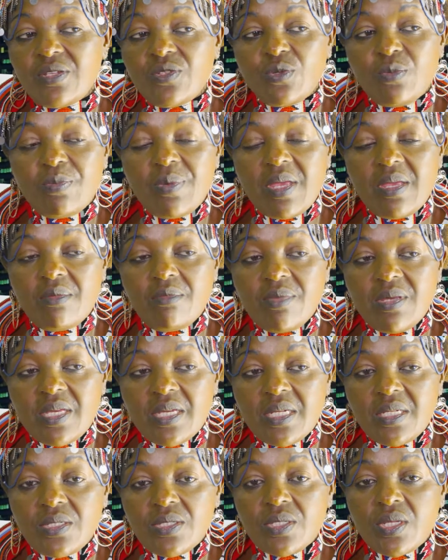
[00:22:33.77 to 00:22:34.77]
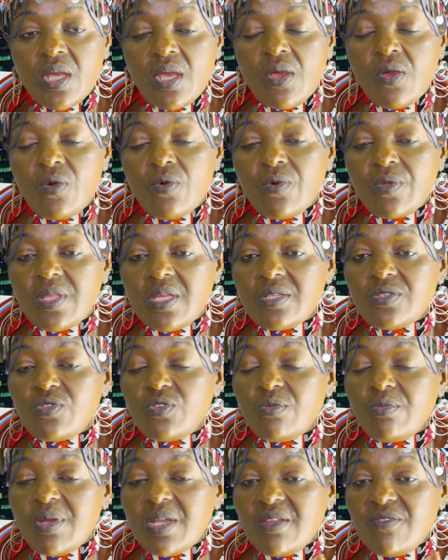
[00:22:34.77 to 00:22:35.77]
to pay bills or there's
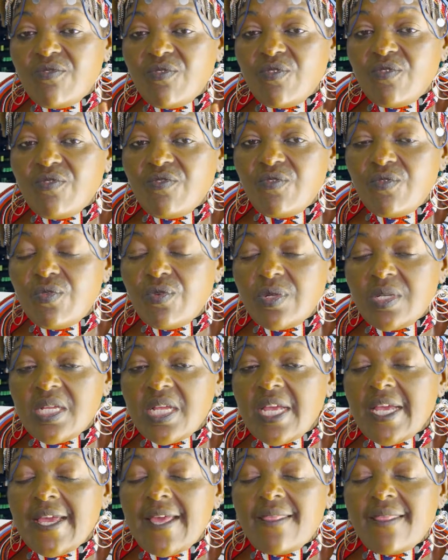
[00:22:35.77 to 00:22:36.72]
no money for food.